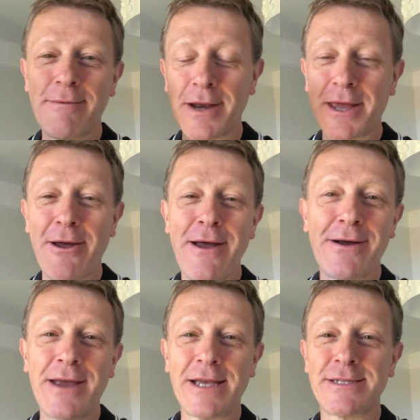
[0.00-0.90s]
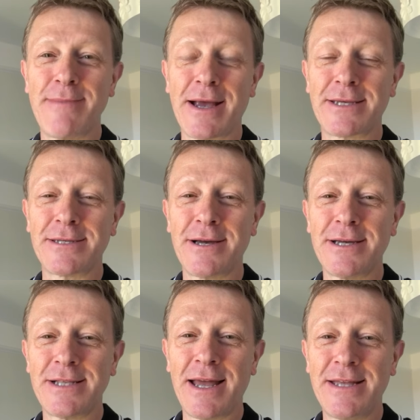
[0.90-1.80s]
I'm gonna go out and get some
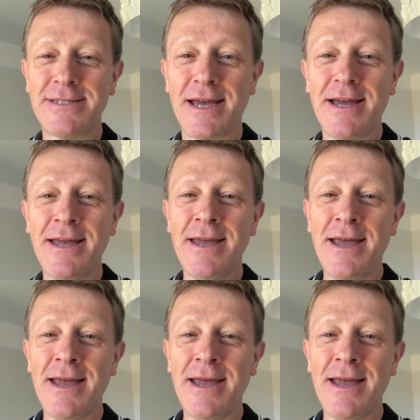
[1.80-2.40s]
exercise later.